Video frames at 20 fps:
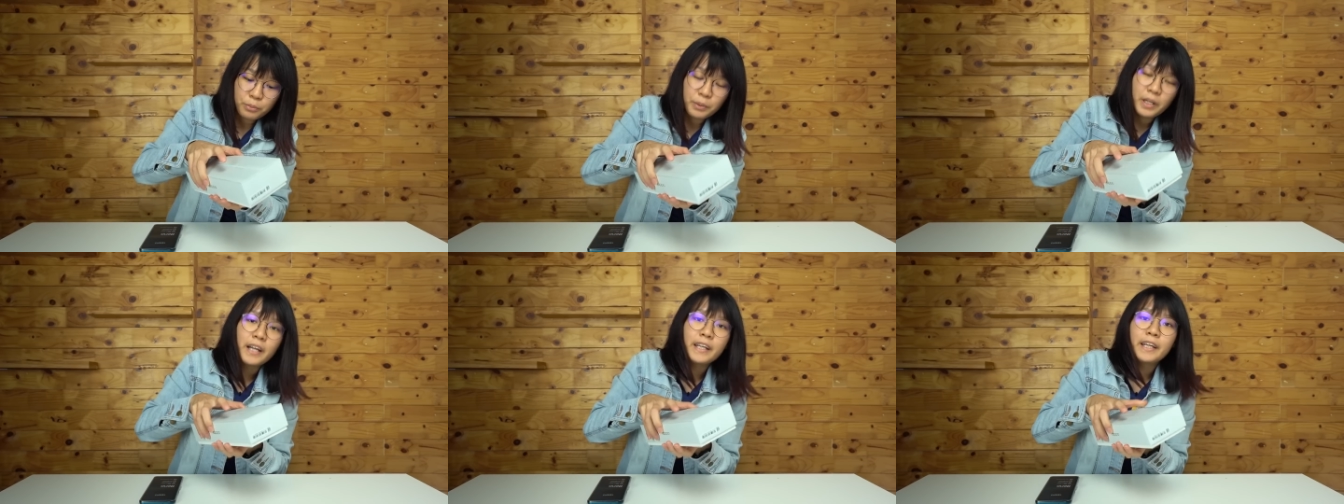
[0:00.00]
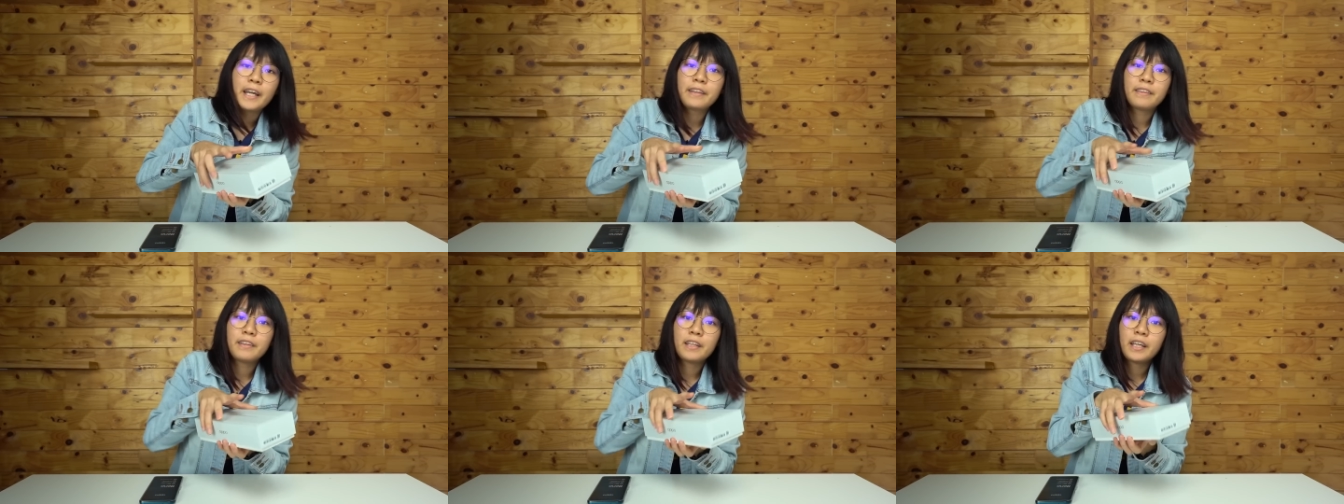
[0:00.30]
we are
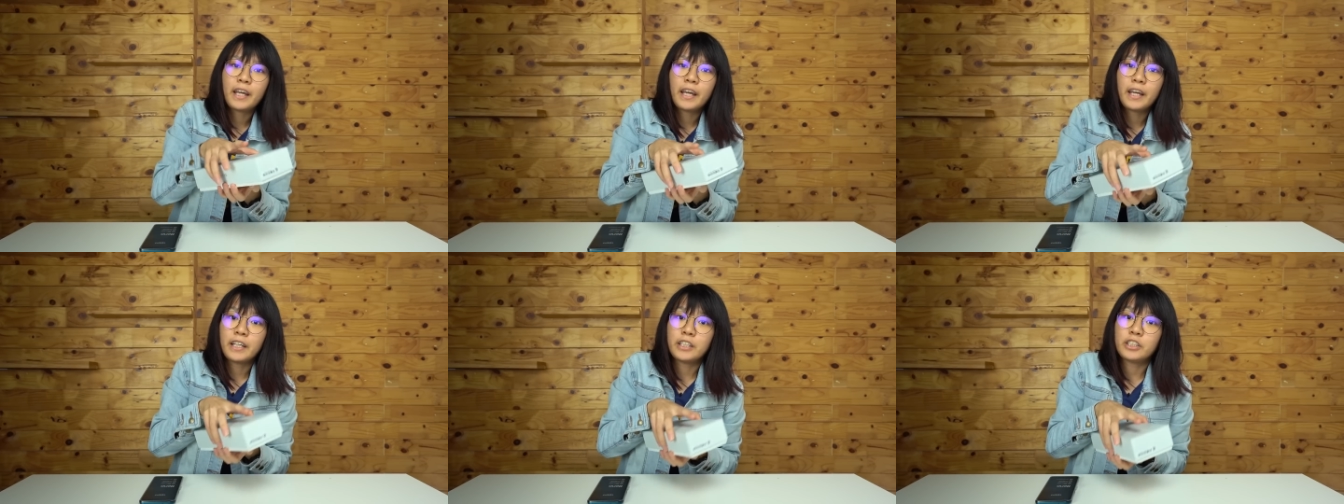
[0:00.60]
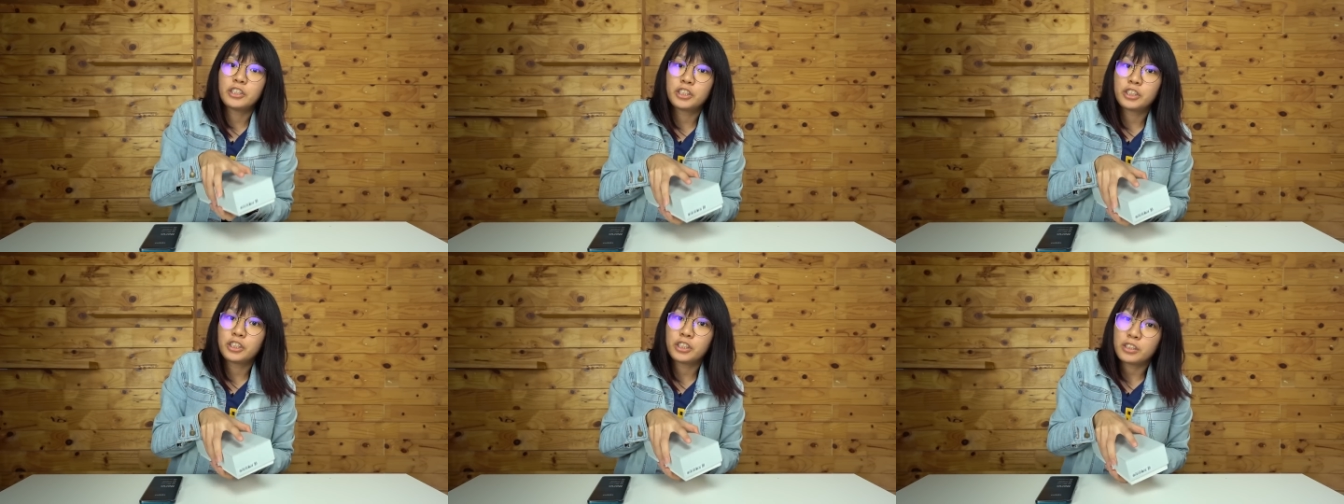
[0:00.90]
getting
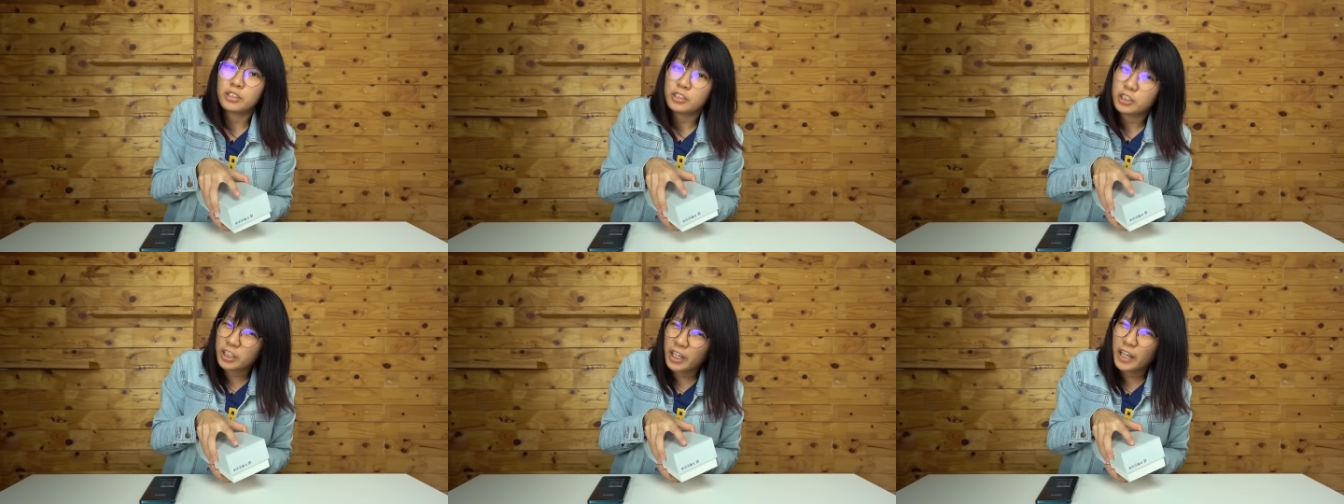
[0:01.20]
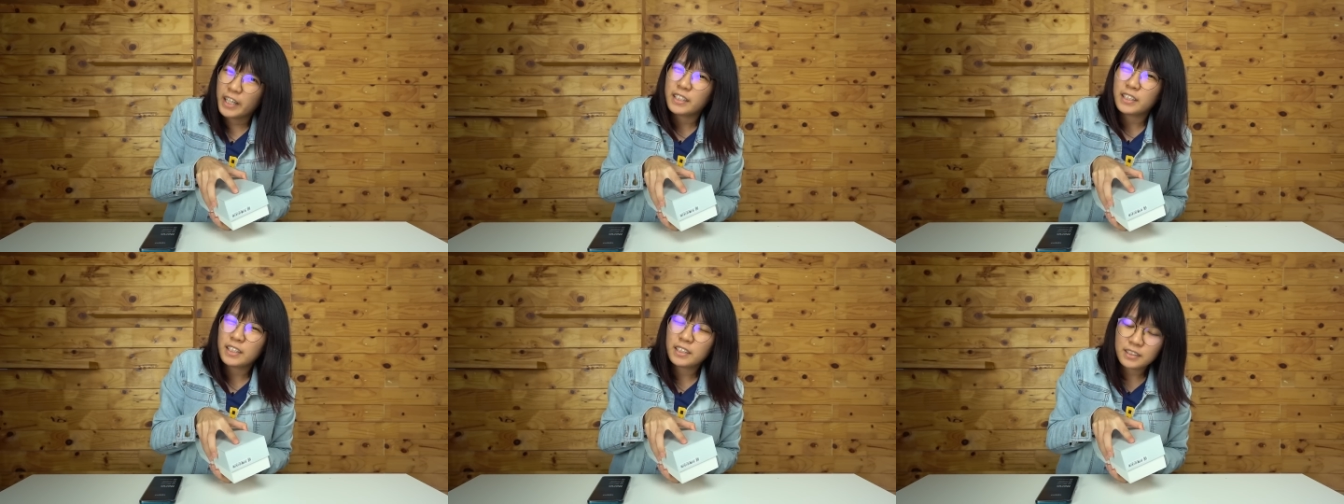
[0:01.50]
a
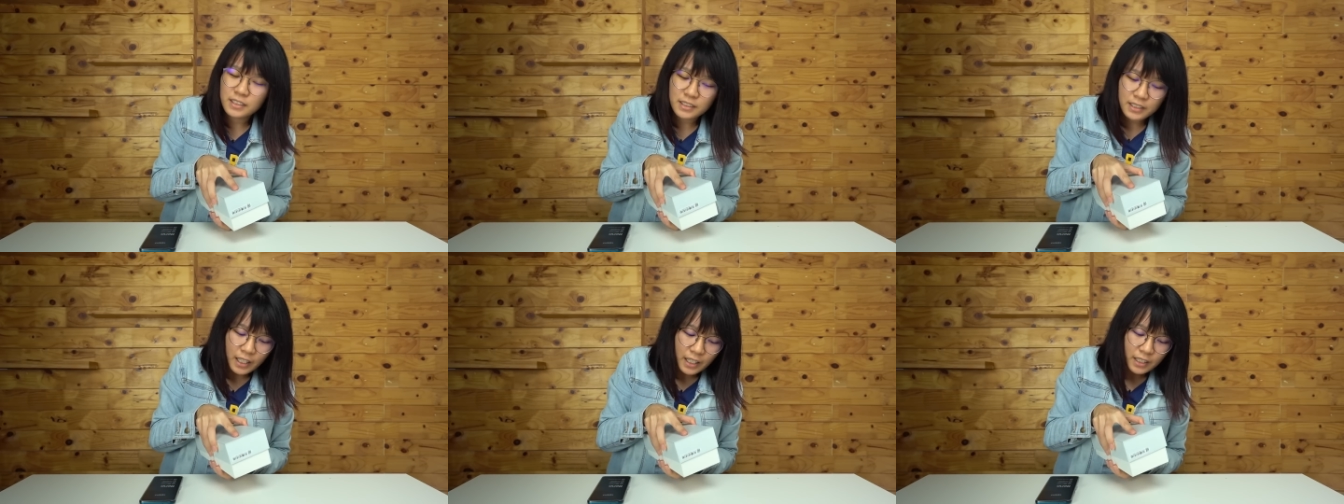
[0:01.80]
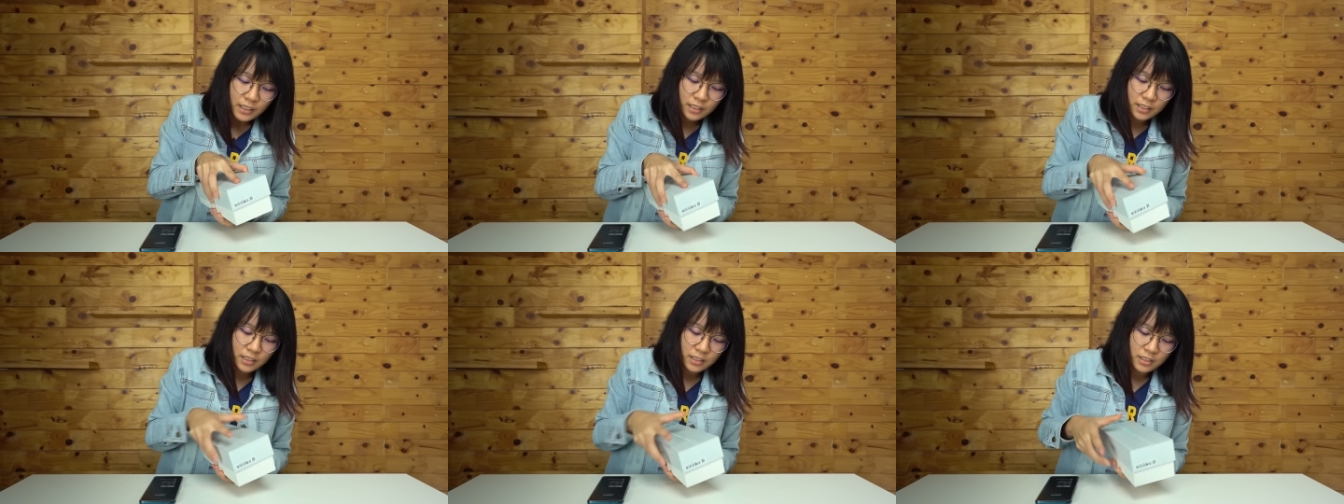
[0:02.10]
Chinese
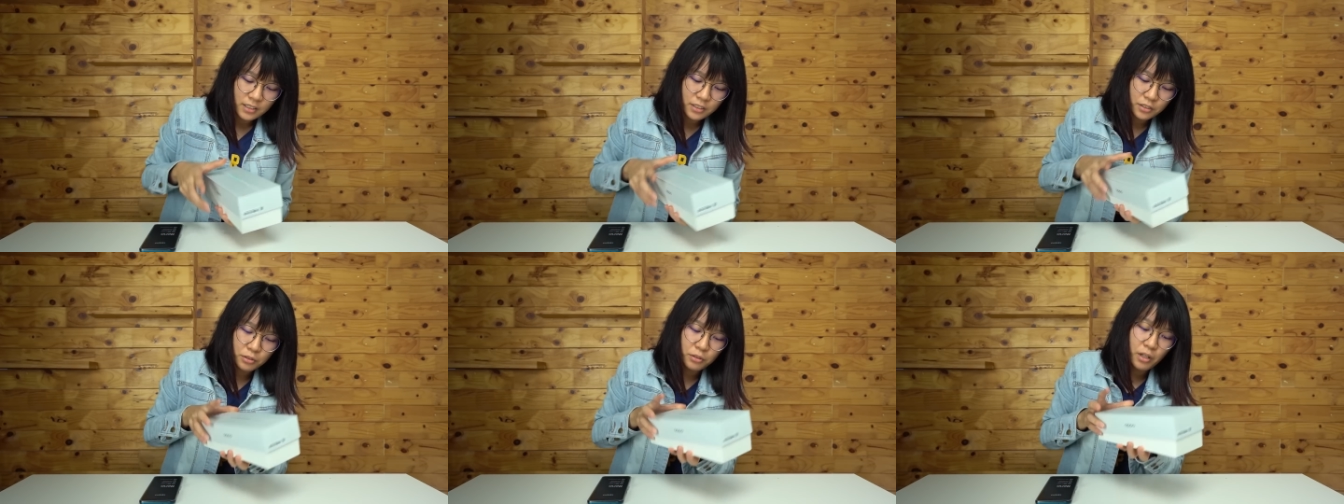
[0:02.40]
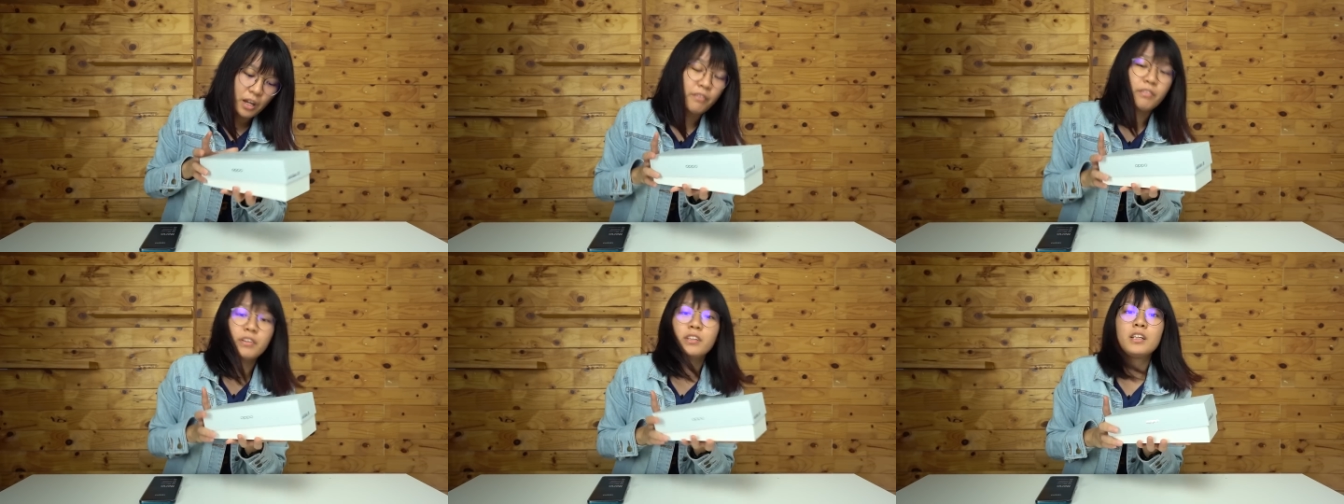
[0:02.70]
set, so
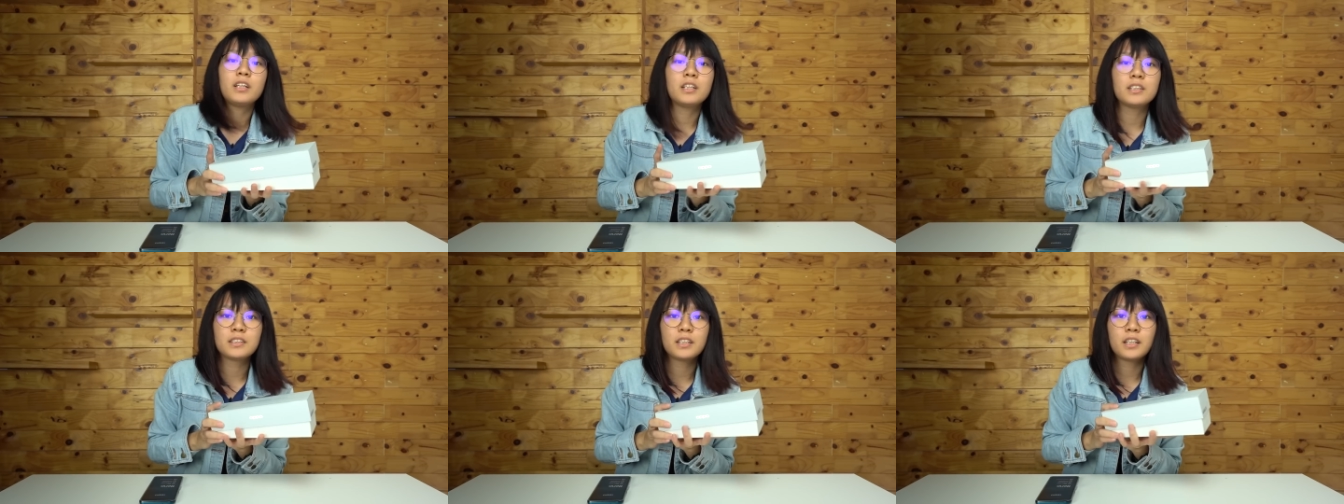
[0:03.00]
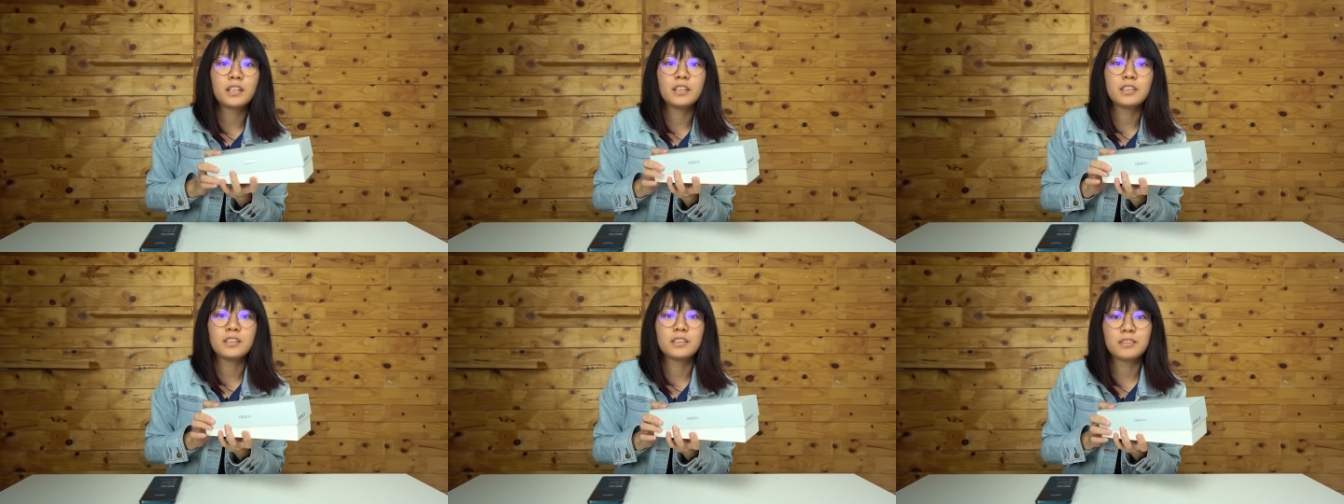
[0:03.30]
everything
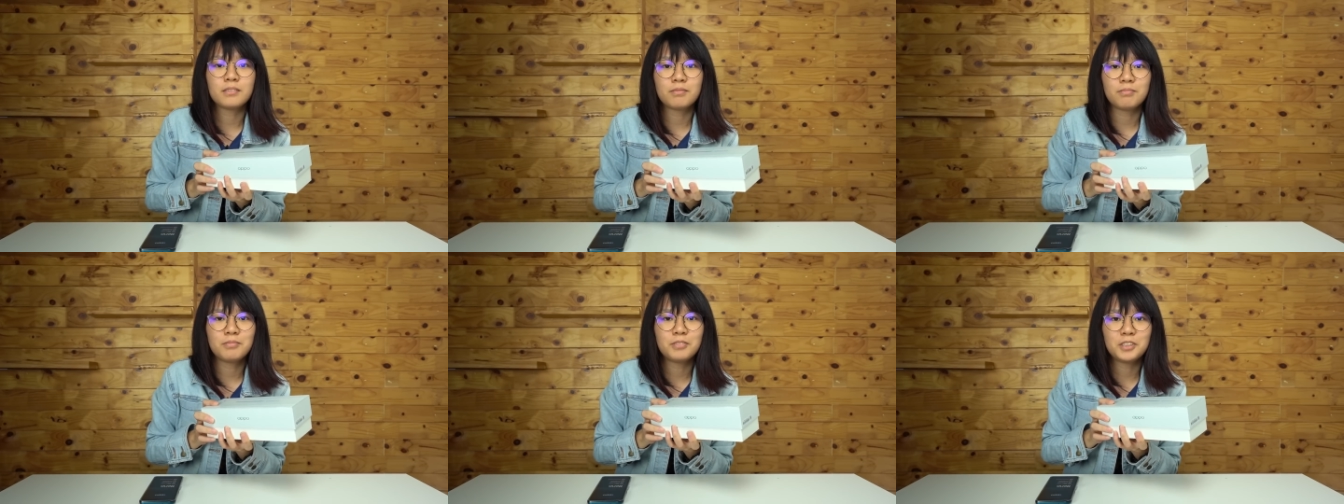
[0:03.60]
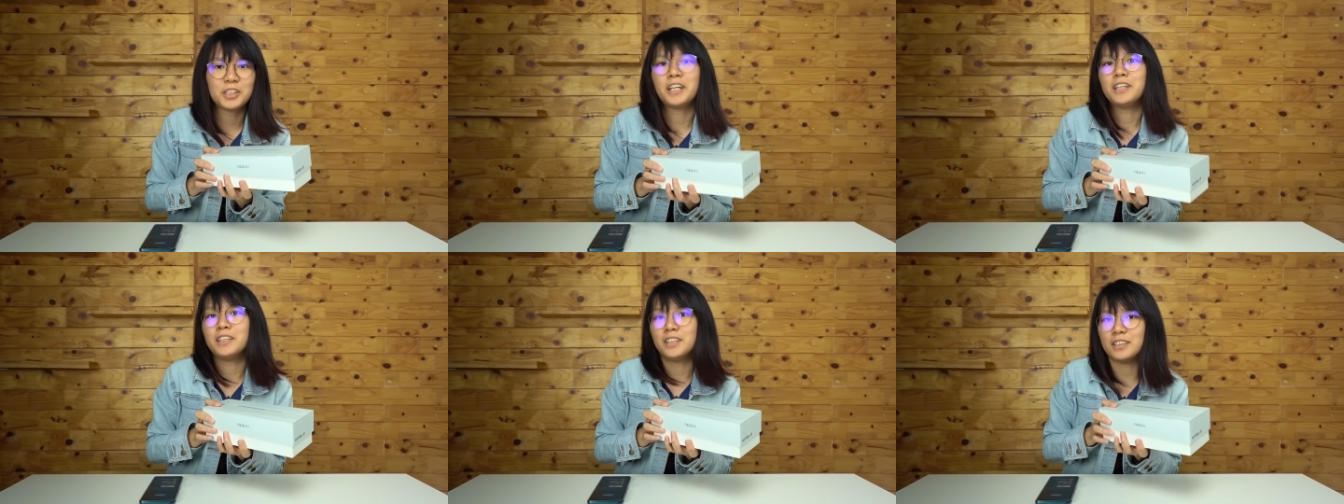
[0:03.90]
inside is
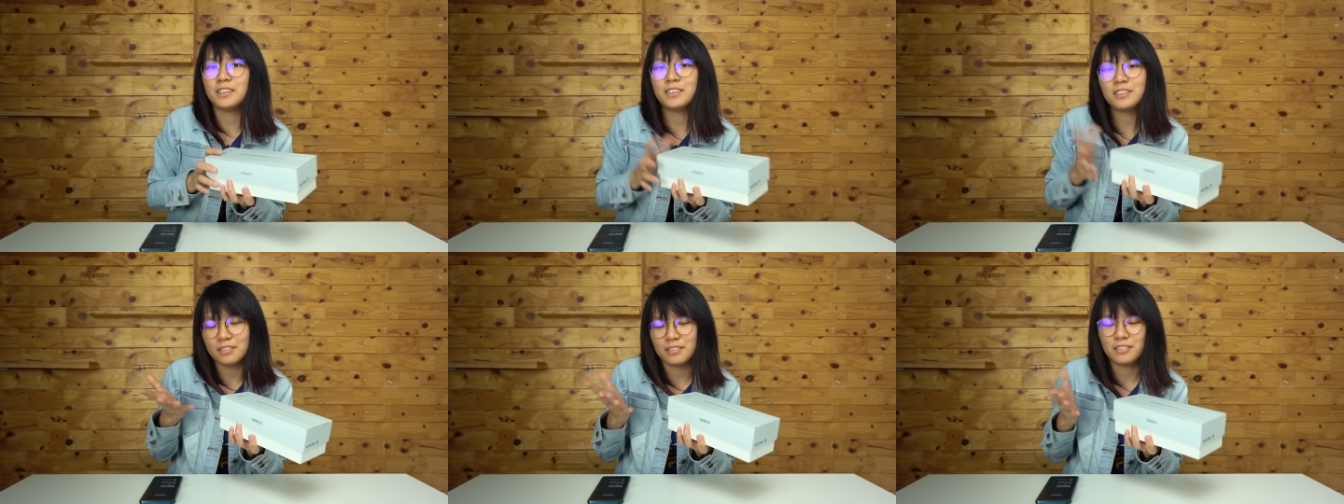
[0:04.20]
Chinese.